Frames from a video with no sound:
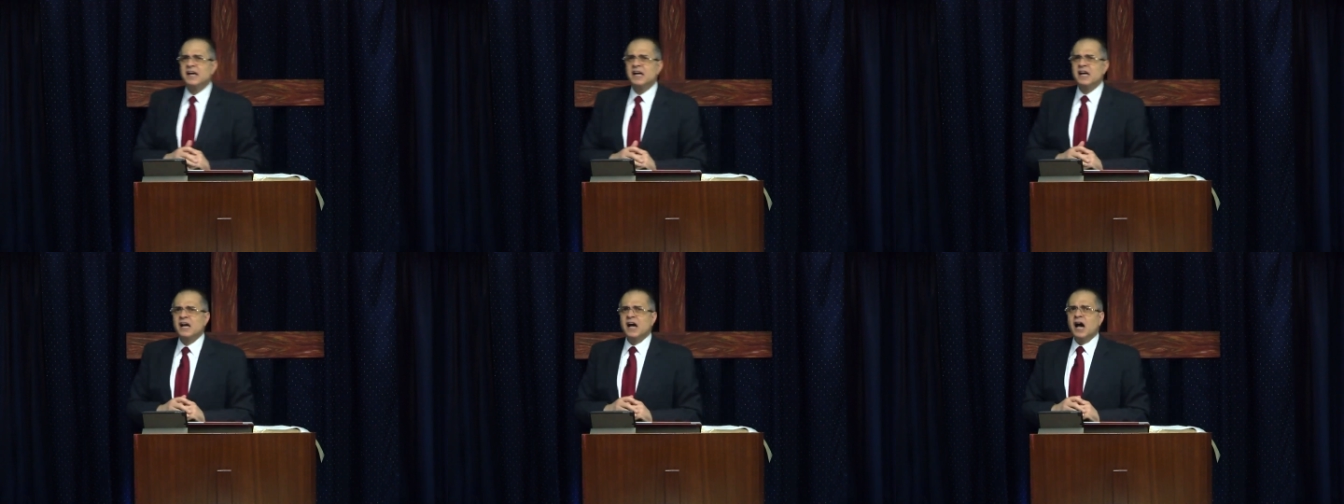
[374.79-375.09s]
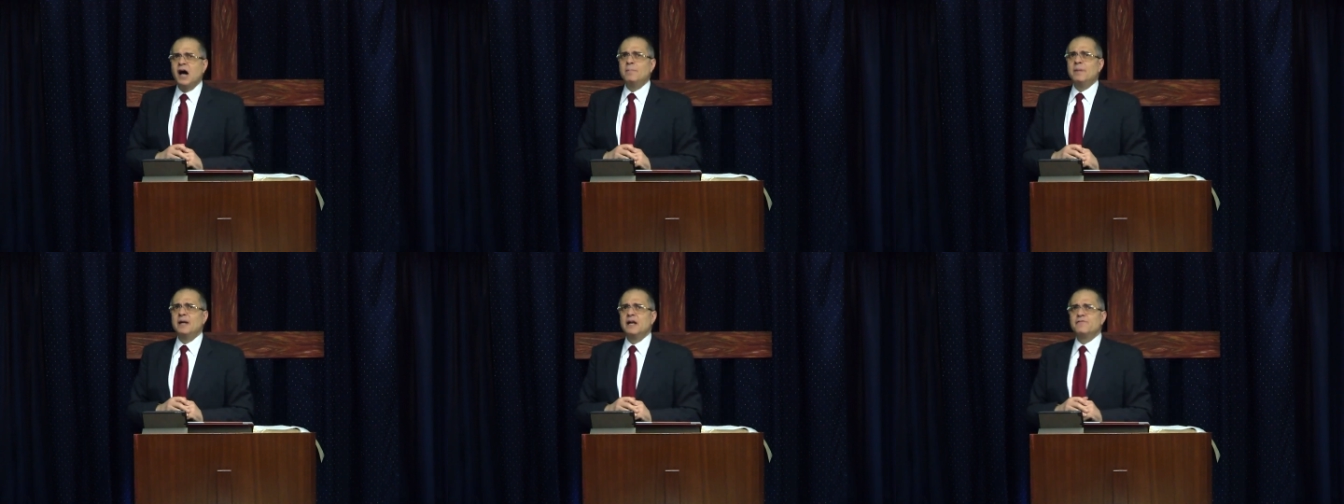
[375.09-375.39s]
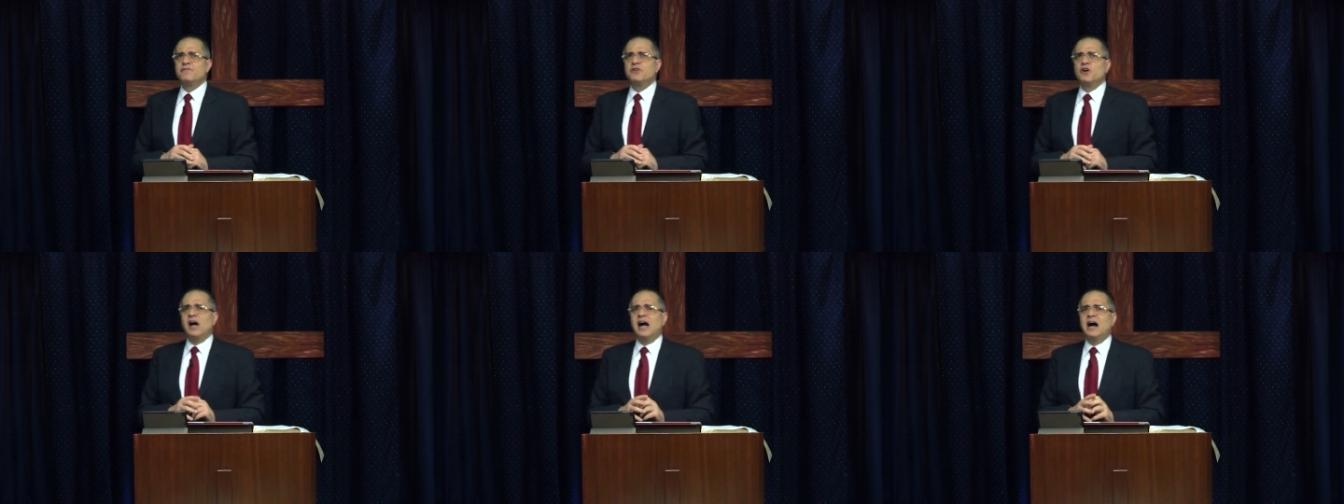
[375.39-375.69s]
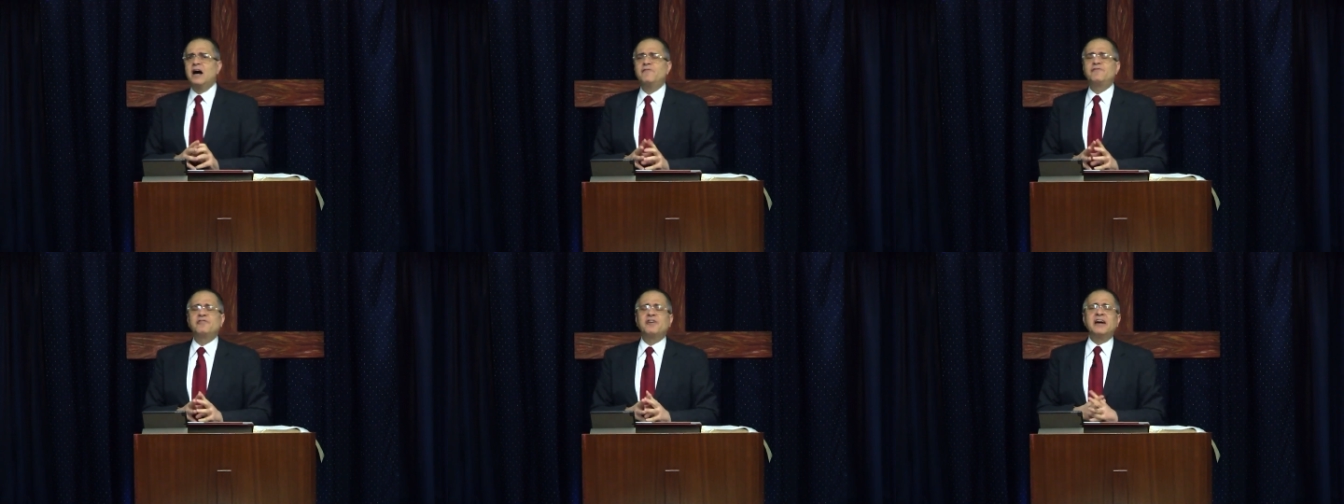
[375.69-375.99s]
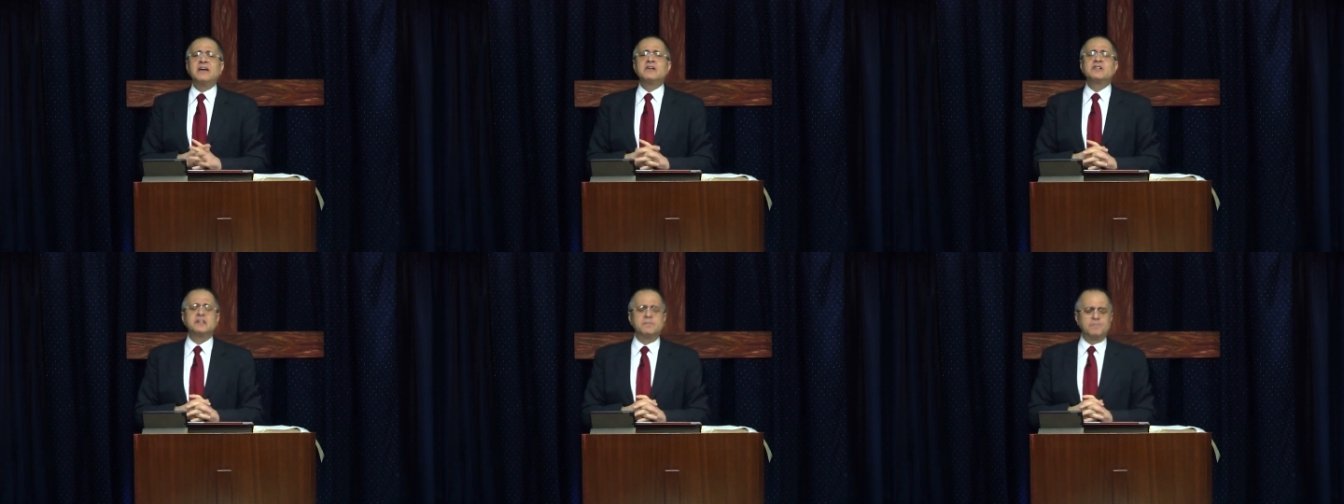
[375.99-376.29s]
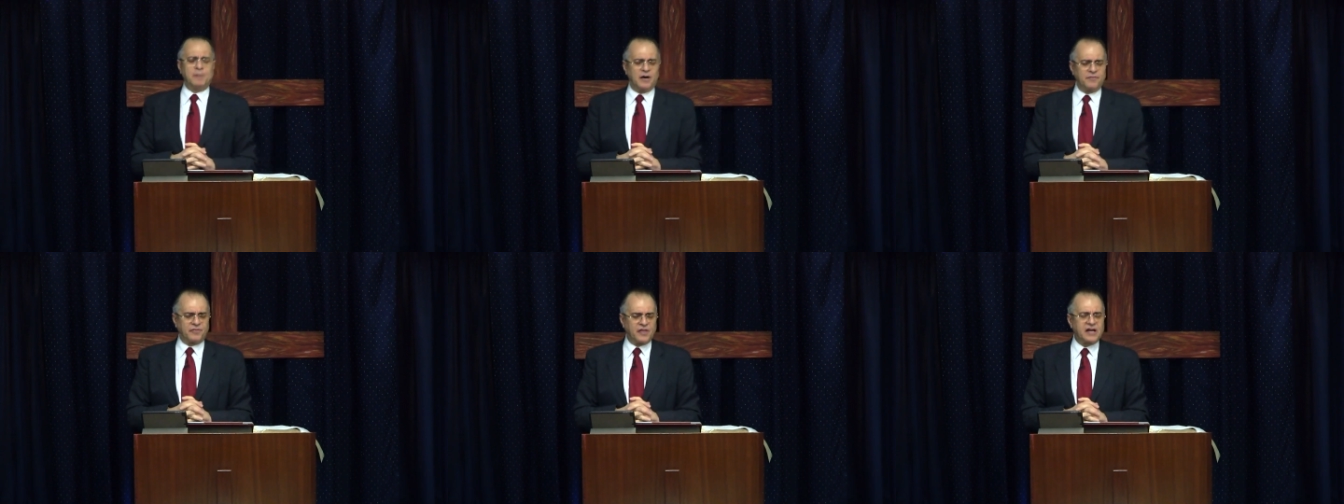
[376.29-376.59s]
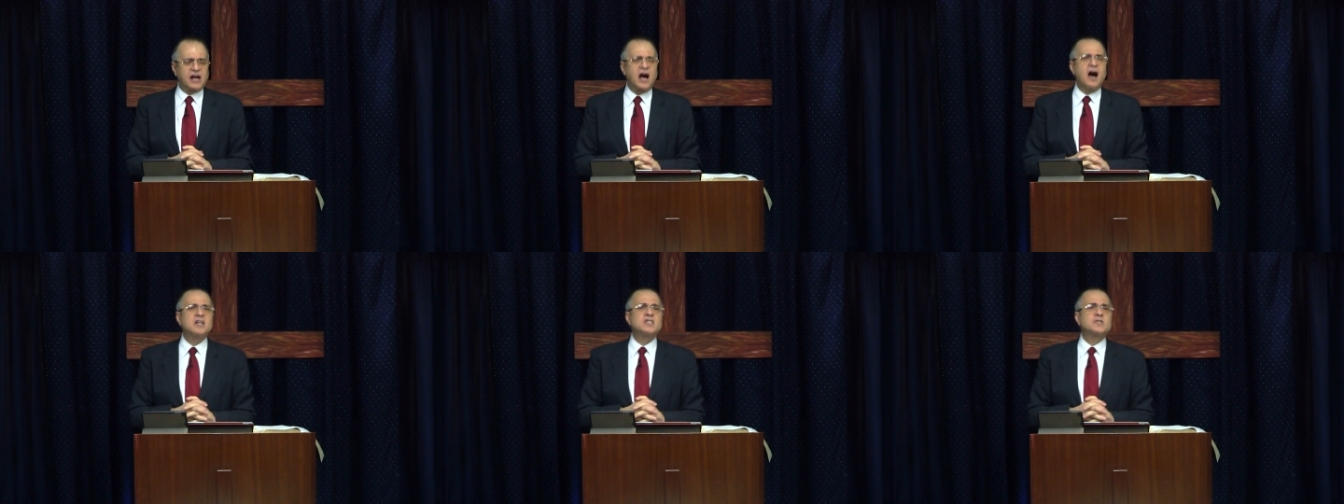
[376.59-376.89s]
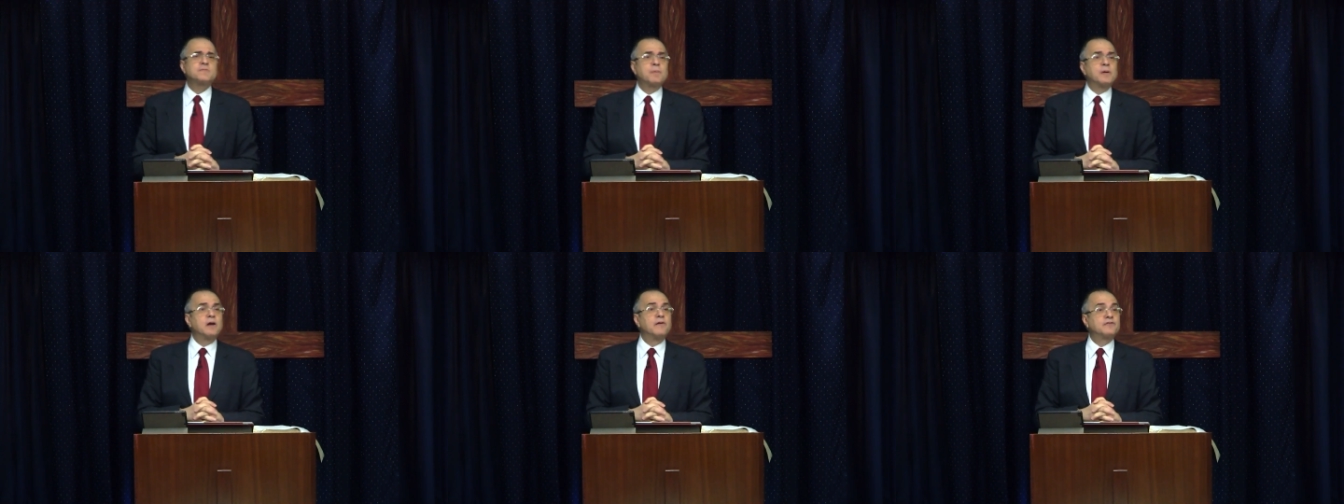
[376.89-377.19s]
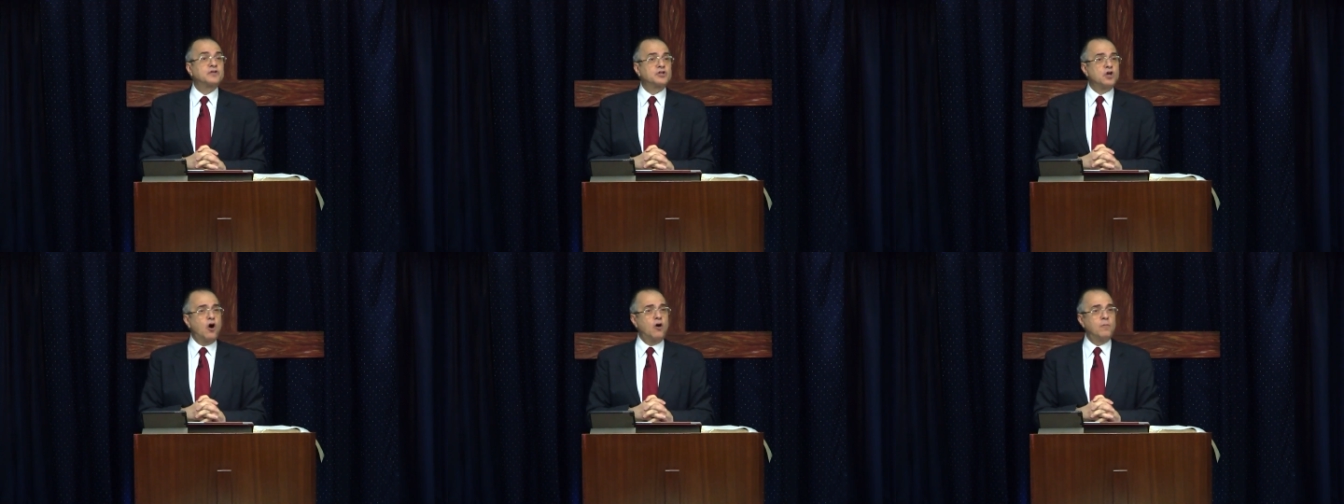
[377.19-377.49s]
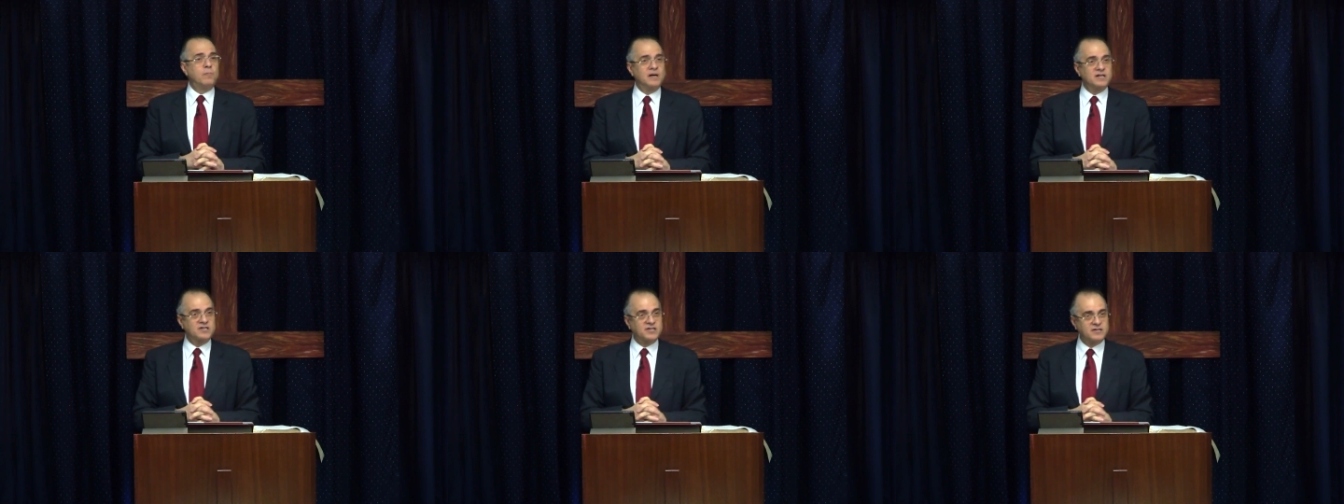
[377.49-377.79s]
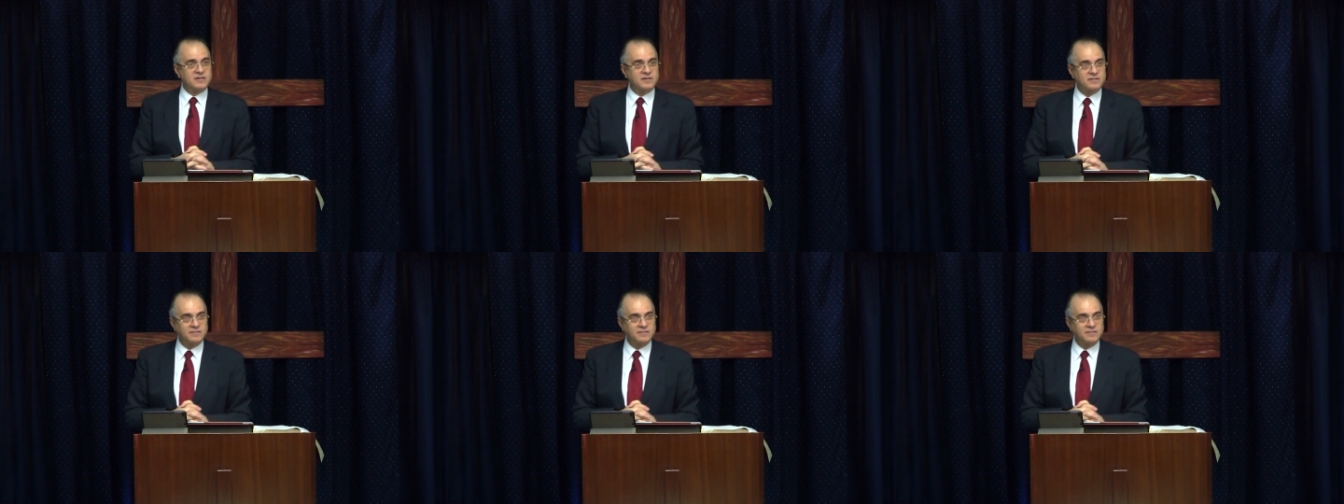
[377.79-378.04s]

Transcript: How many of you have heard about the Gospel of Thomas?